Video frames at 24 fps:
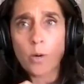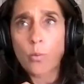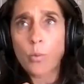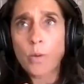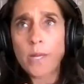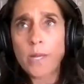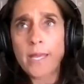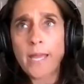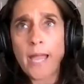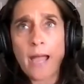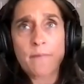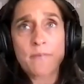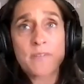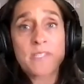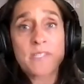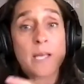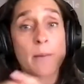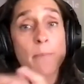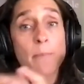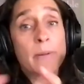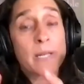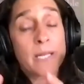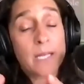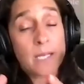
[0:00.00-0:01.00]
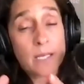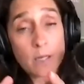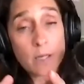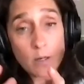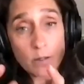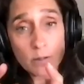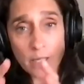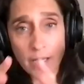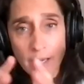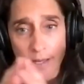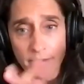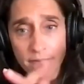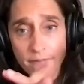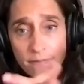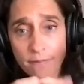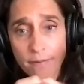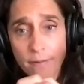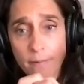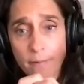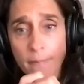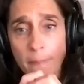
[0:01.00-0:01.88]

we have somebody in our life